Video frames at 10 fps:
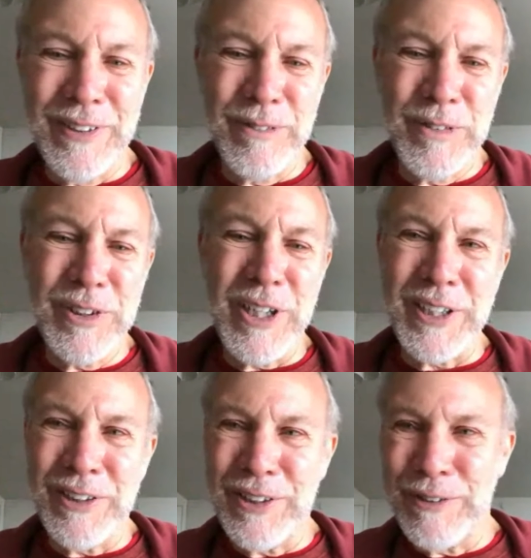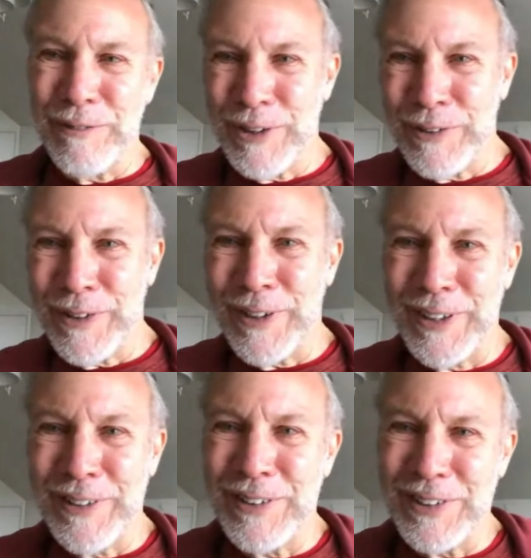talking to the viewer,
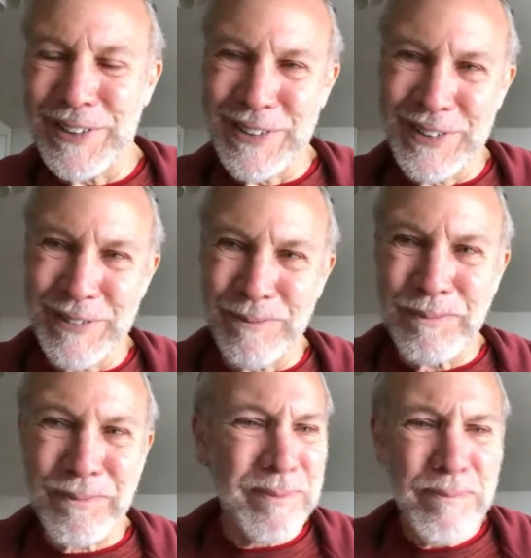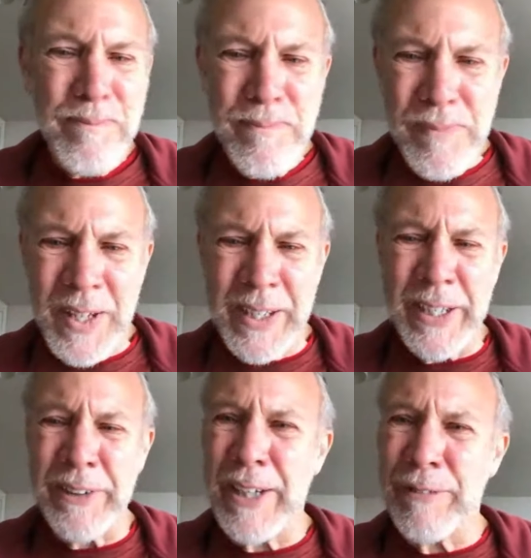and just, I
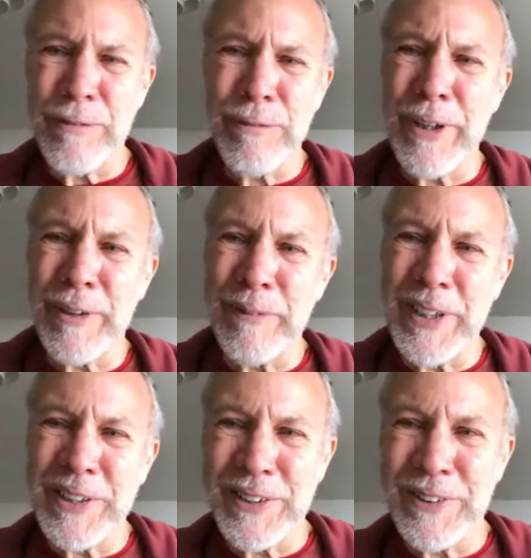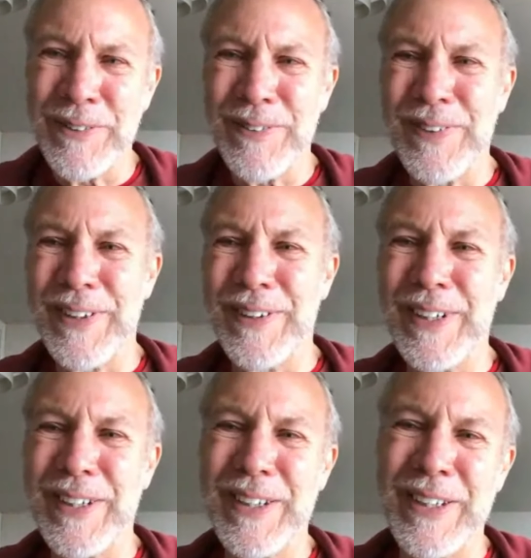don't have it in front of me, so that
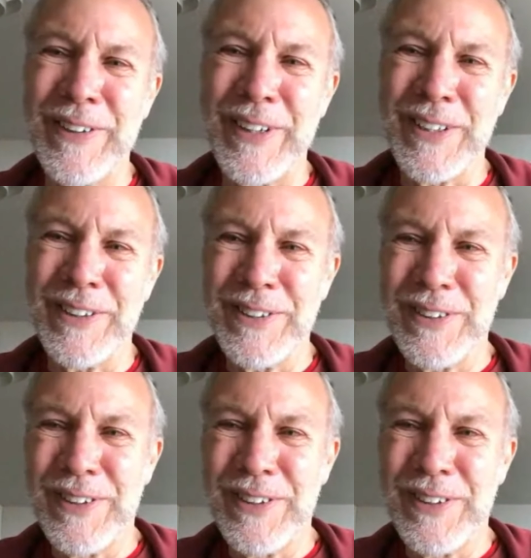I can,